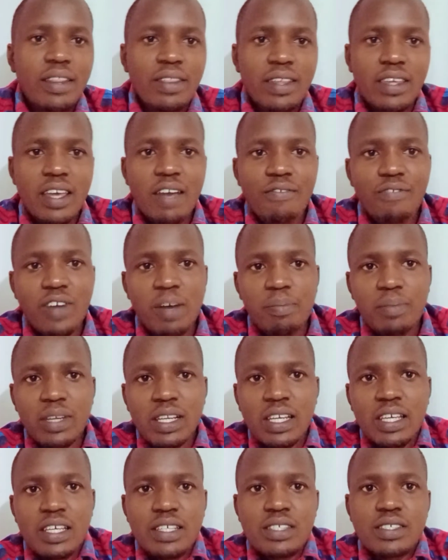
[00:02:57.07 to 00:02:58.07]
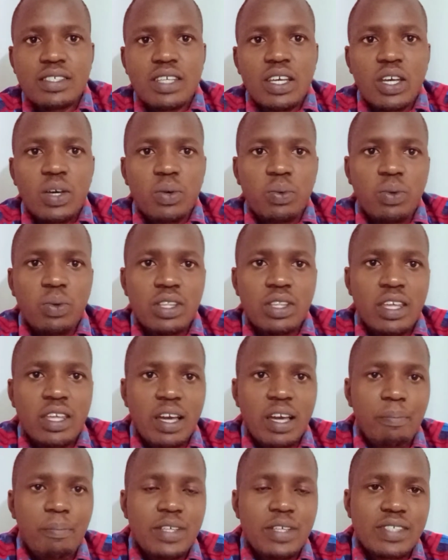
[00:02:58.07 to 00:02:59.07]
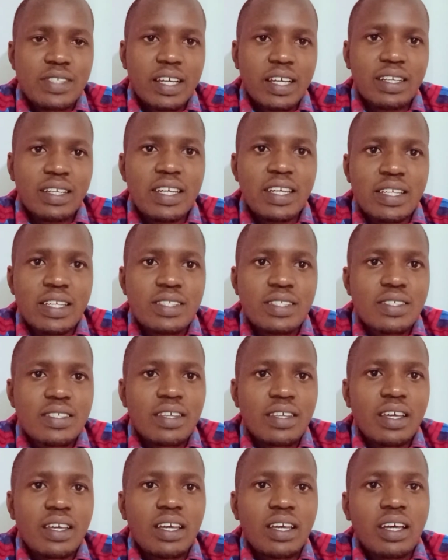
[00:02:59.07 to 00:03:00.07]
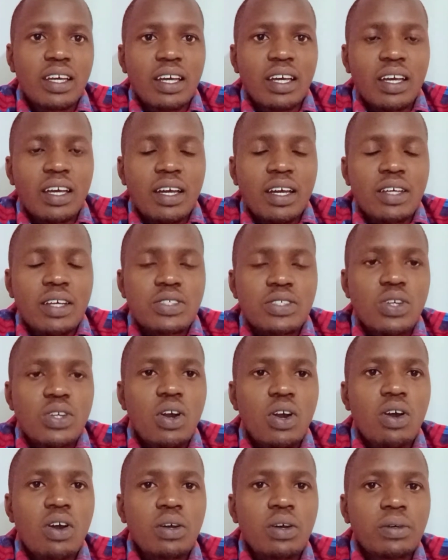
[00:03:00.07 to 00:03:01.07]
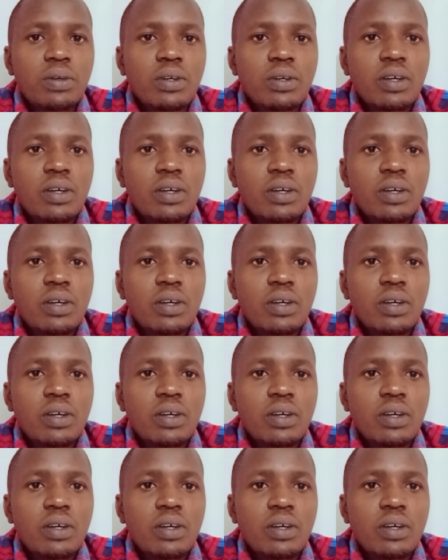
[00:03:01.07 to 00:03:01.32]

their families with their basic needs. So